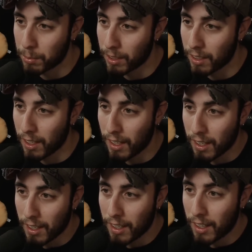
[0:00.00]
But
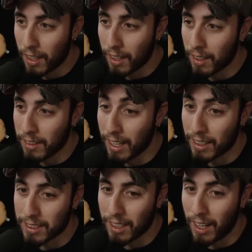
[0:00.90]
yeah,
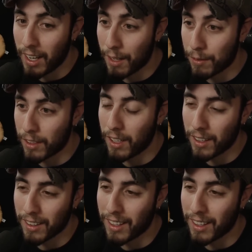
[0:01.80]
because I have a lot